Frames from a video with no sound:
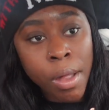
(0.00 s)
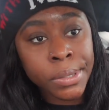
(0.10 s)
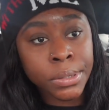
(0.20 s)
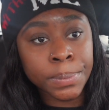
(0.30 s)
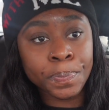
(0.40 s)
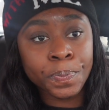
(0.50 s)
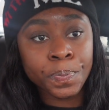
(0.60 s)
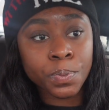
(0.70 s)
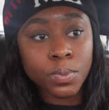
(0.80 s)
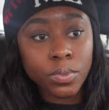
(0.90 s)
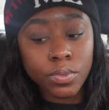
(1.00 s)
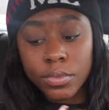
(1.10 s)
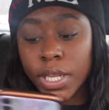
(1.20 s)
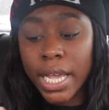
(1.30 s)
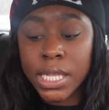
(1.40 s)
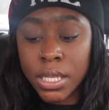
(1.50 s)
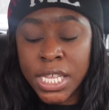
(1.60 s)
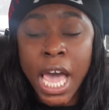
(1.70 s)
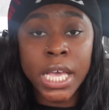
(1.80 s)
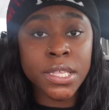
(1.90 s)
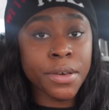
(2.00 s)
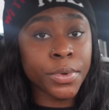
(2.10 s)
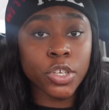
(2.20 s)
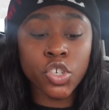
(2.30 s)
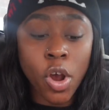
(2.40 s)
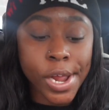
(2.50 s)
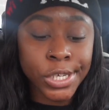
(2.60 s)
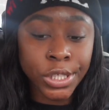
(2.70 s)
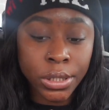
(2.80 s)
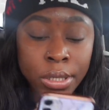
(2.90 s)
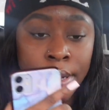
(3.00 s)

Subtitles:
that ties in with the charger.